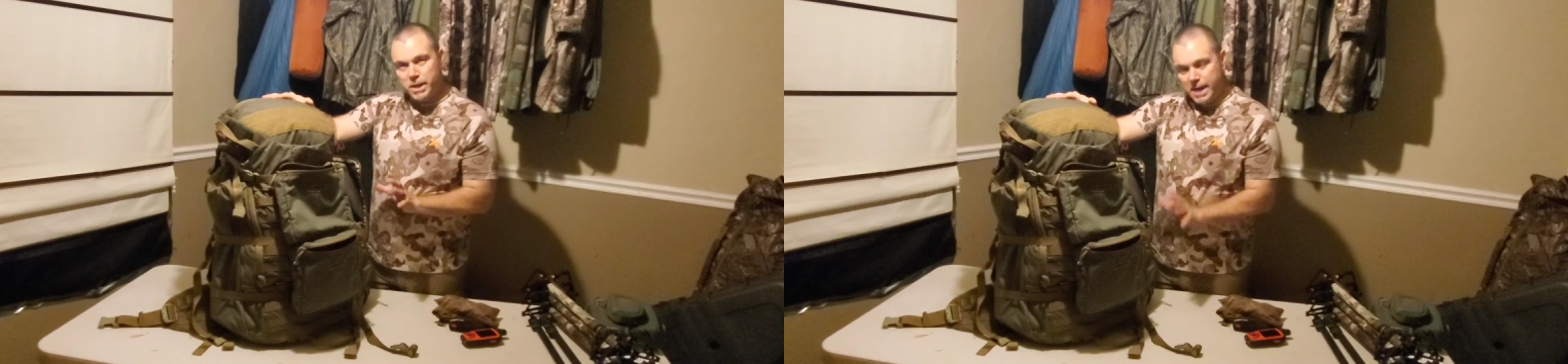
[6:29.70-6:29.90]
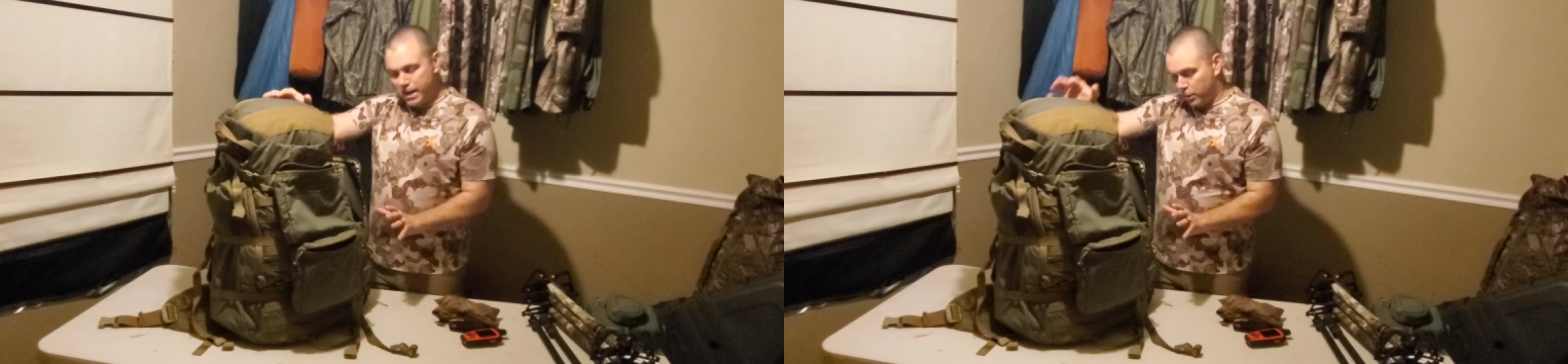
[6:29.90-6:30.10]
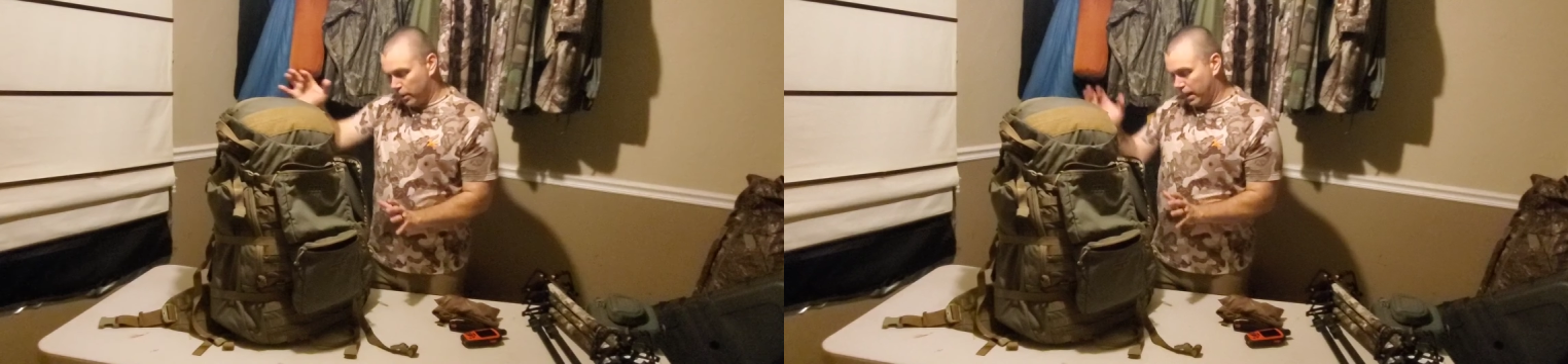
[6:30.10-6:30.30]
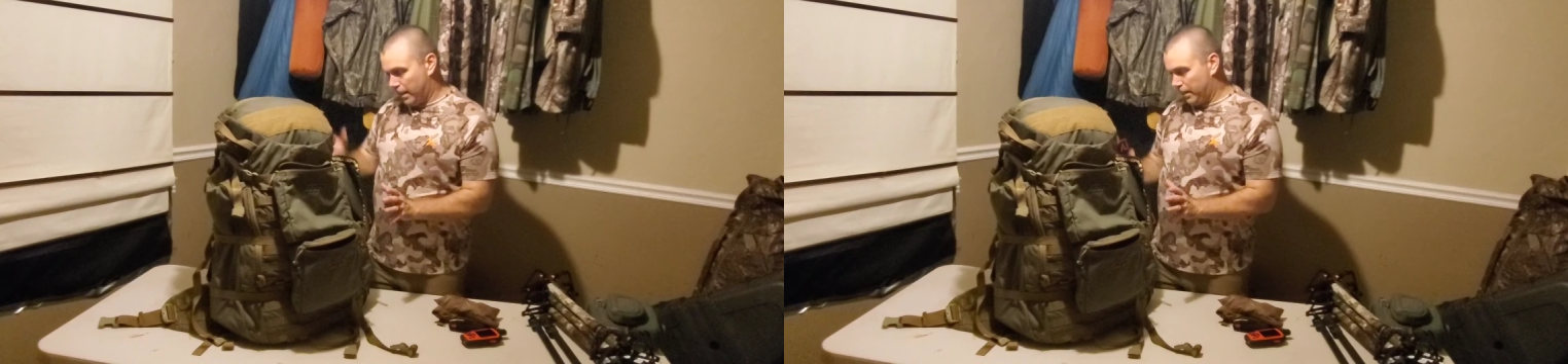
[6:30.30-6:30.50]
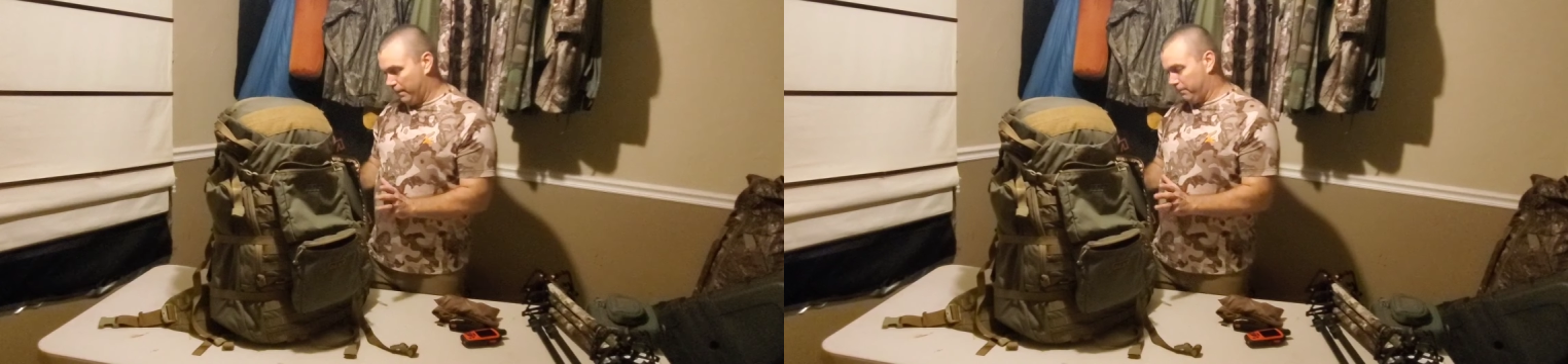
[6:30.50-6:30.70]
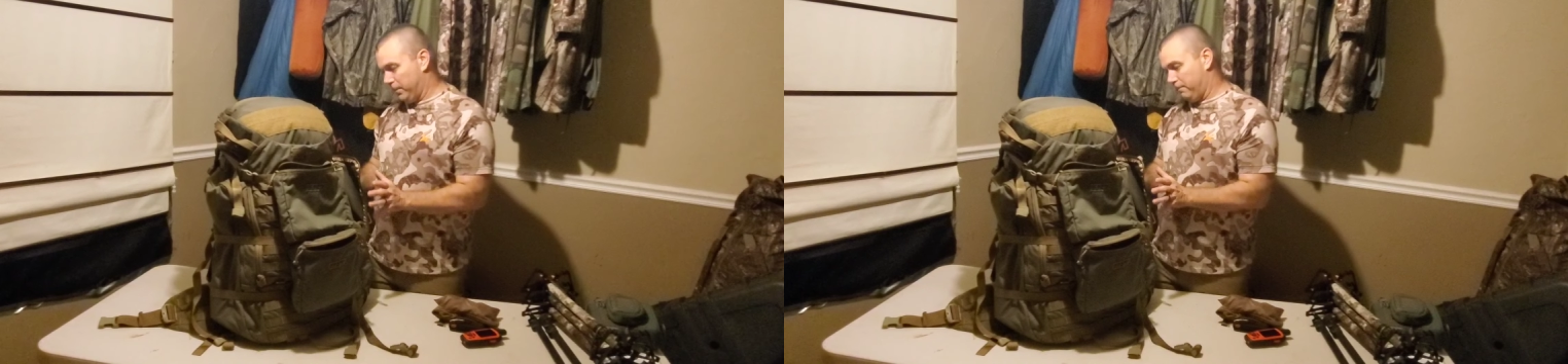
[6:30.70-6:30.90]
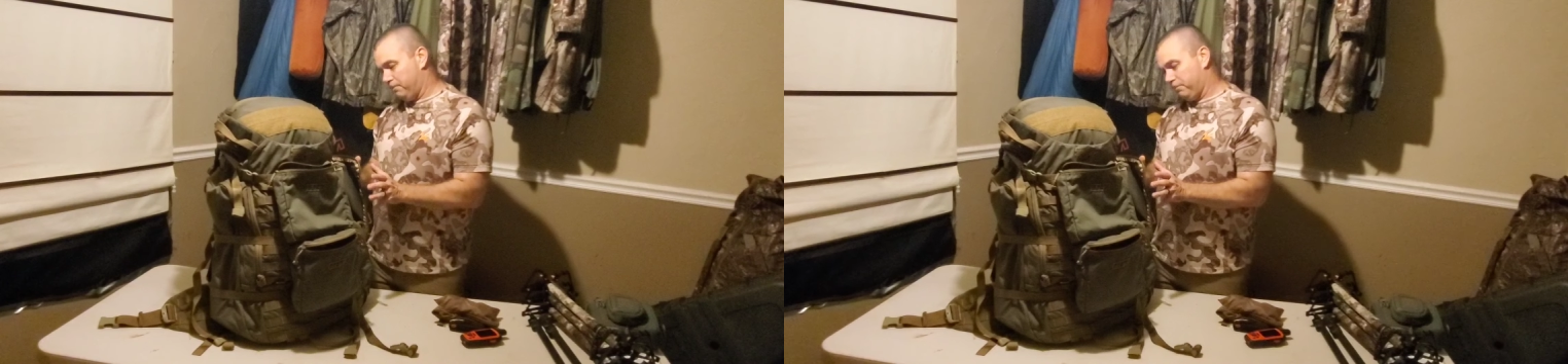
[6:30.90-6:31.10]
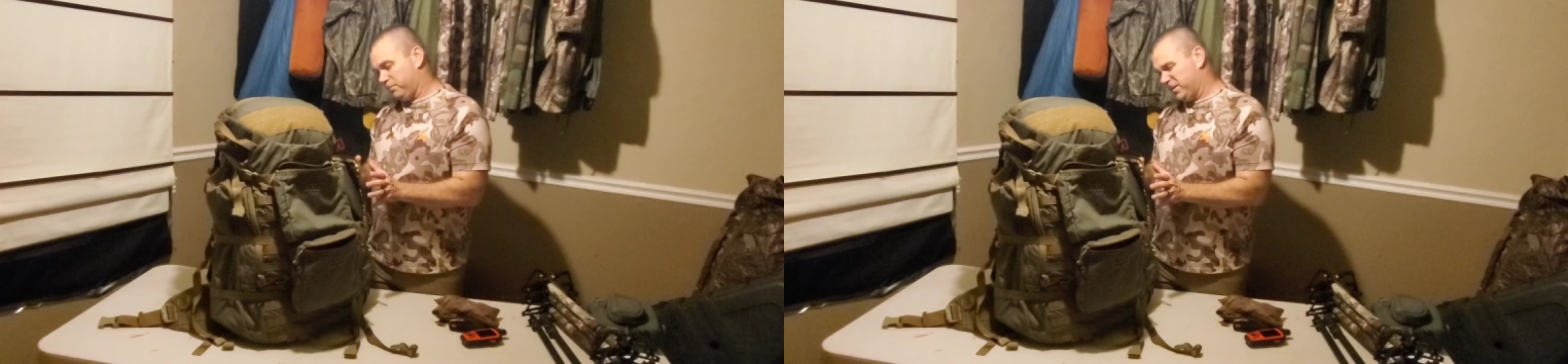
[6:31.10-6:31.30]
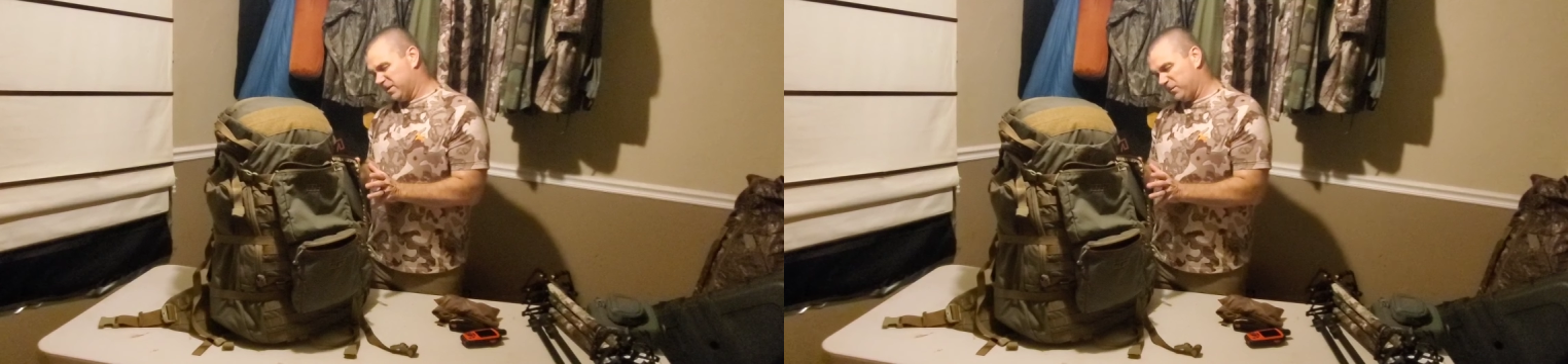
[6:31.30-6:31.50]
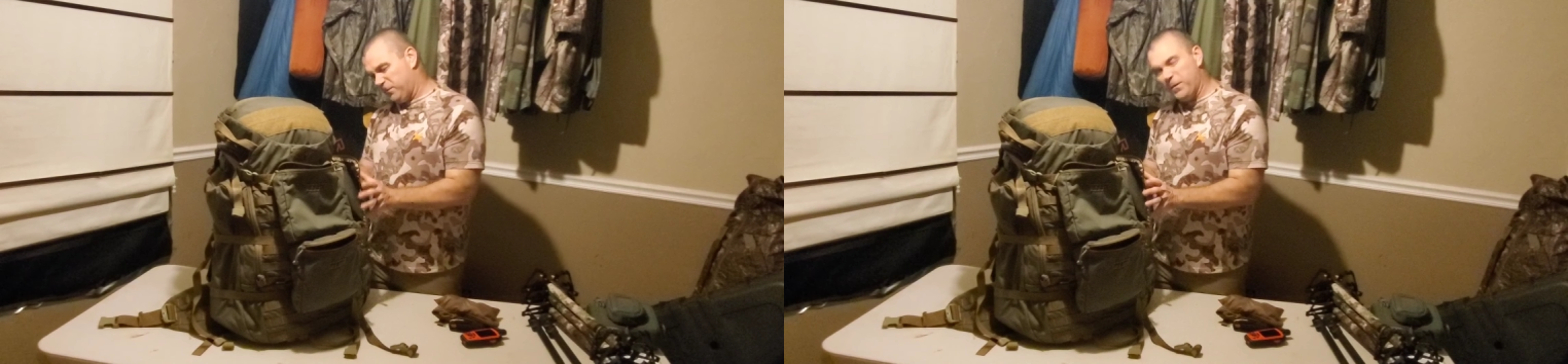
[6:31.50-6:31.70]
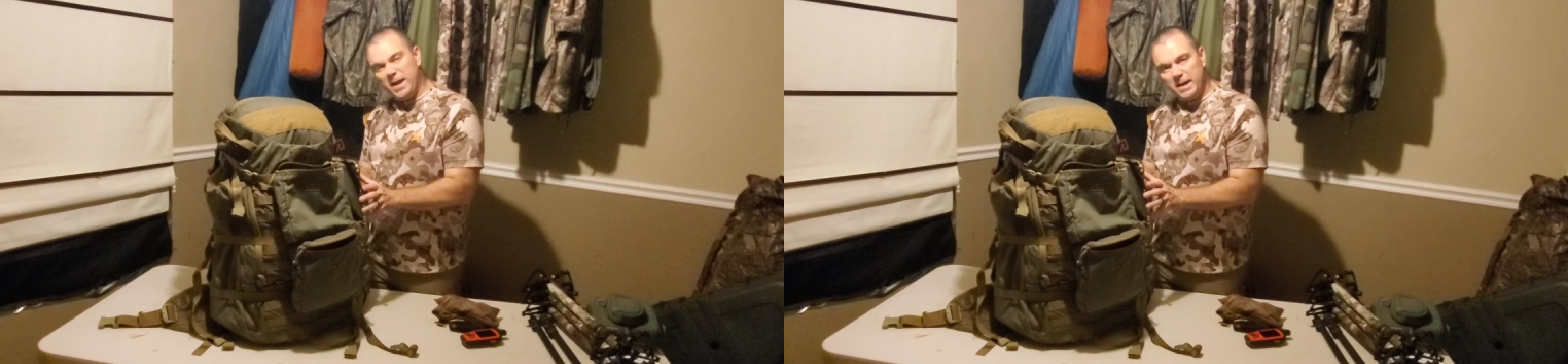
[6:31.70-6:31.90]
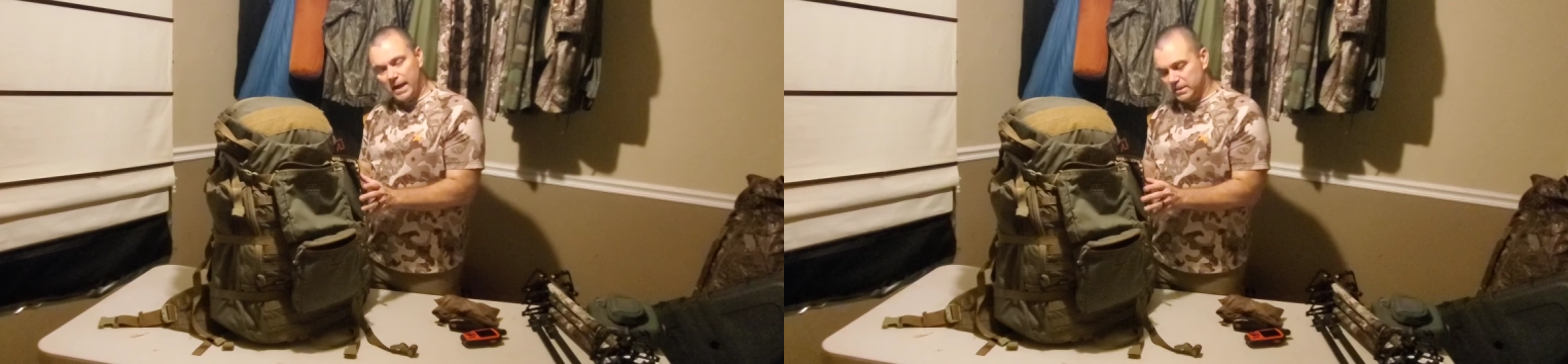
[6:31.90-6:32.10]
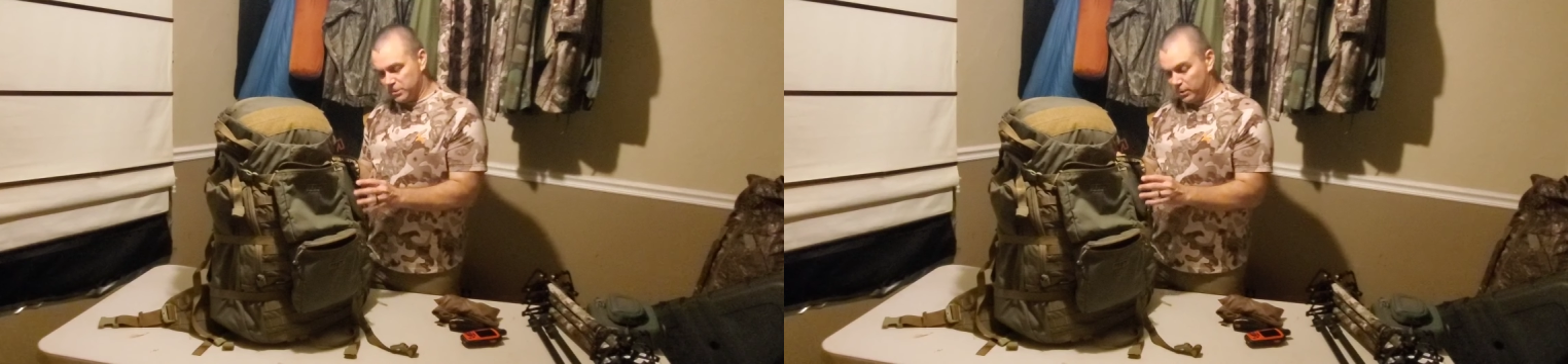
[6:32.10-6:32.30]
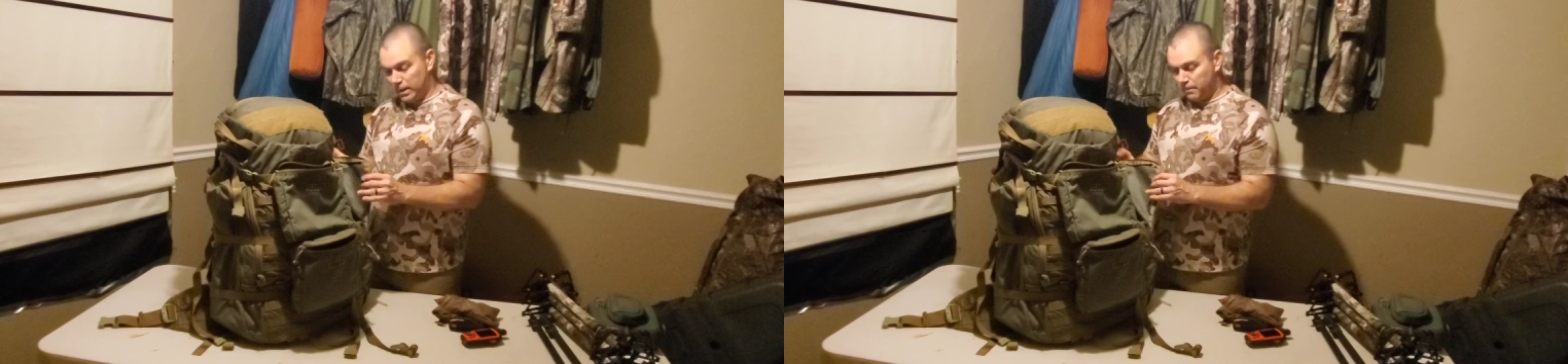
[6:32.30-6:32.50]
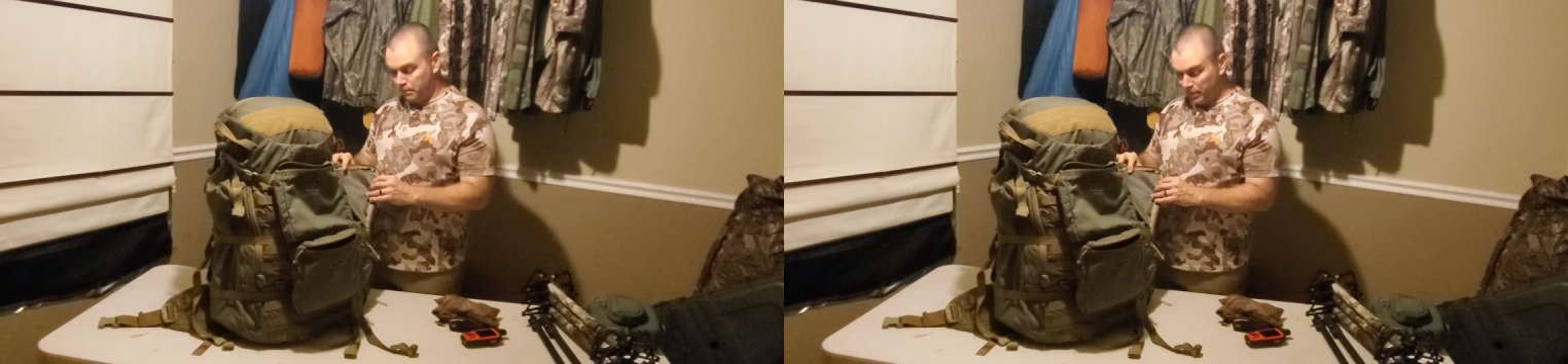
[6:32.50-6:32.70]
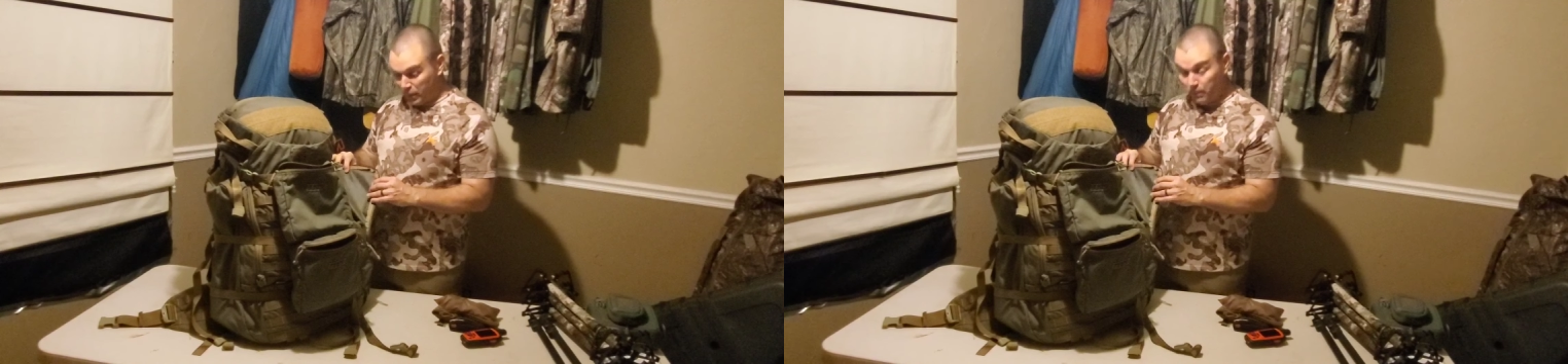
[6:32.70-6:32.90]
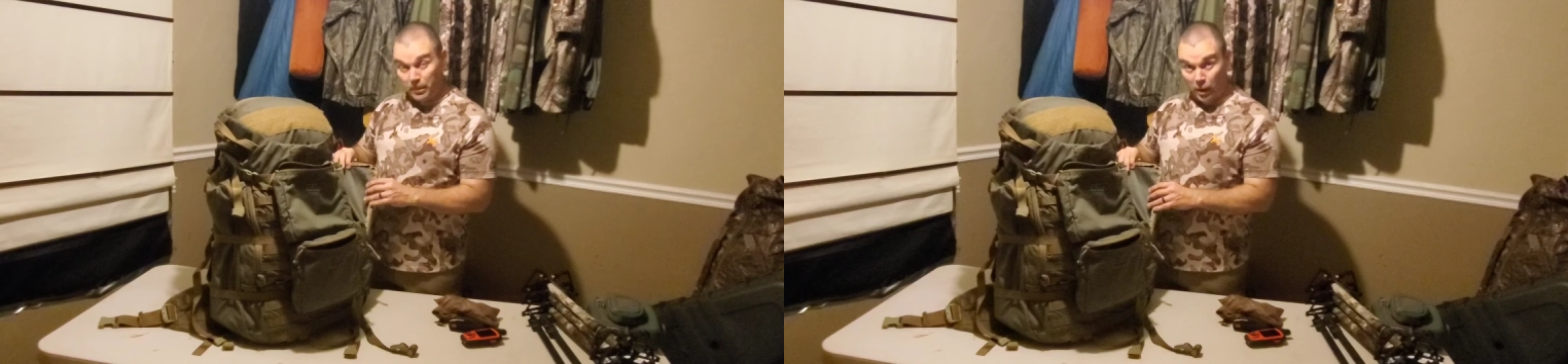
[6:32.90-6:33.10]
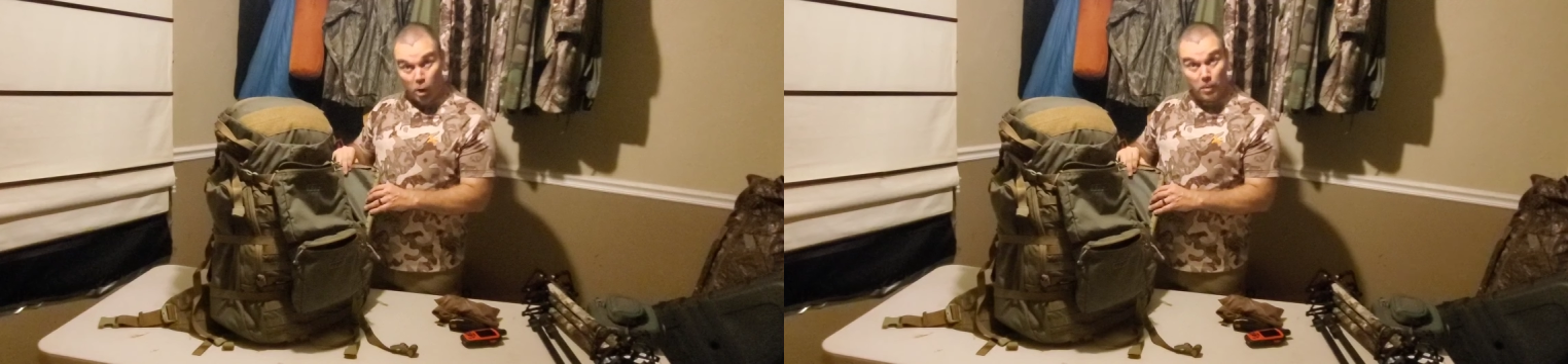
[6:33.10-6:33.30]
neater and they just fit nicer, but they